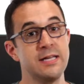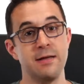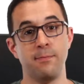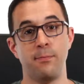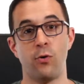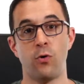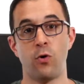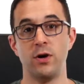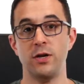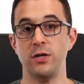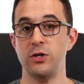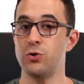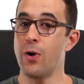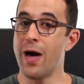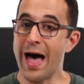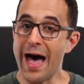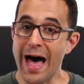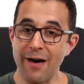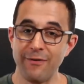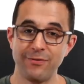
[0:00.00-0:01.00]
important. You
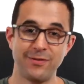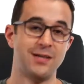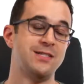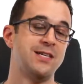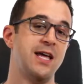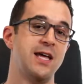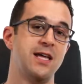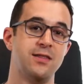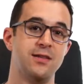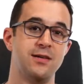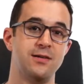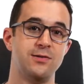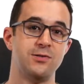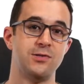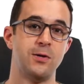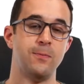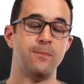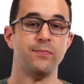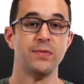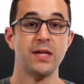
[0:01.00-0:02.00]
have to take
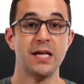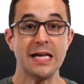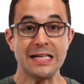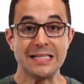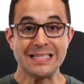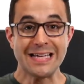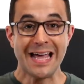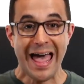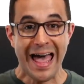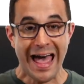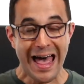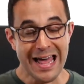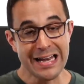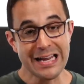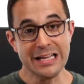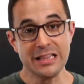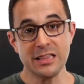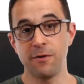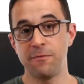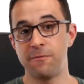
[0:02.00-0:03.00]
this. It's
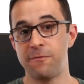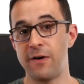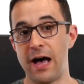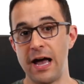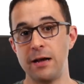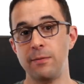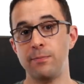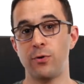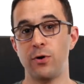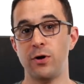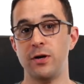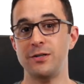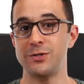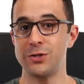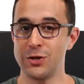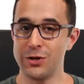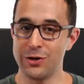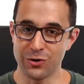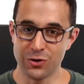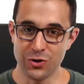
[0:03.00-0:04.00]
adding the fine print
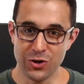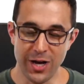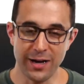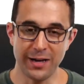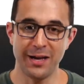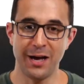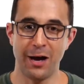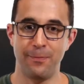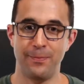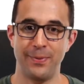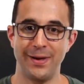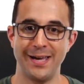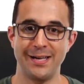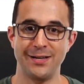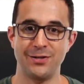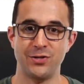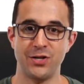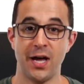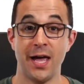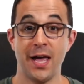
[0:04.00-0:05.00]
to your checkout
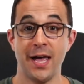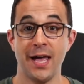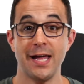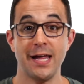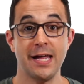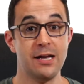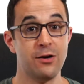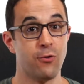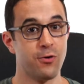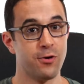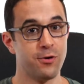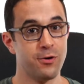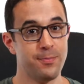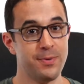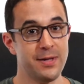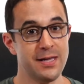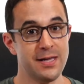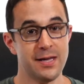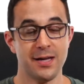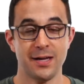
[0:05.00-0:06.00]
page. In order to
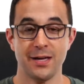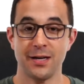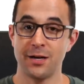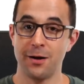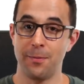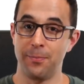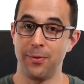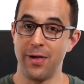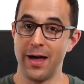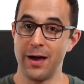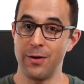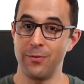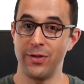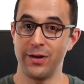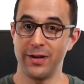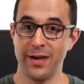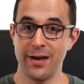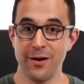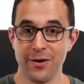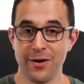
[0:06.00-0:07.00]
be compliant with
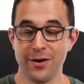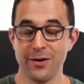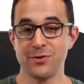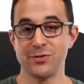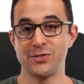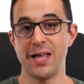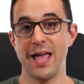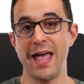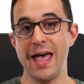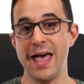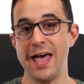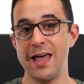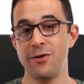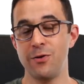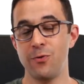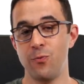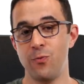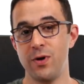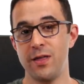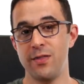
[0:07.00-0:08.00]
the carriers
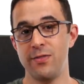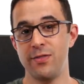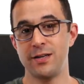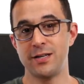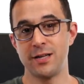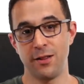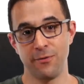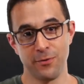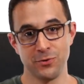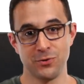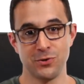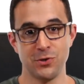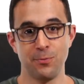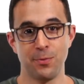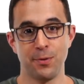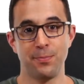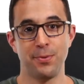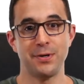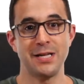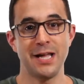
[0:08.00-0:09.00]
and with the Telephone
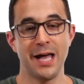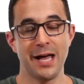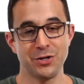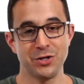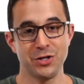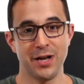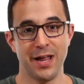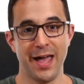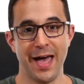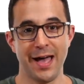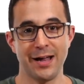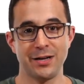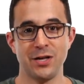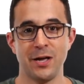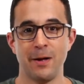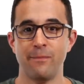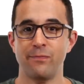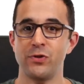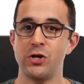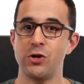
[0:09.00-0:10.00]
Consumer Protection Act,
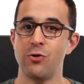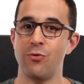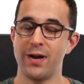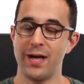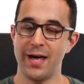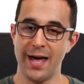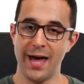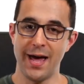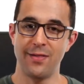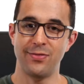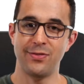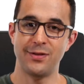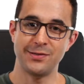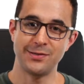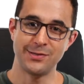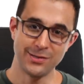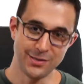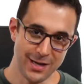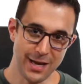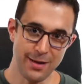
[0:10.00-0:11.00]
you want to add
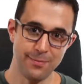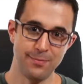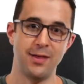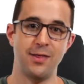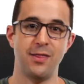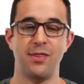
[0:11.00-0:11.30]
this statement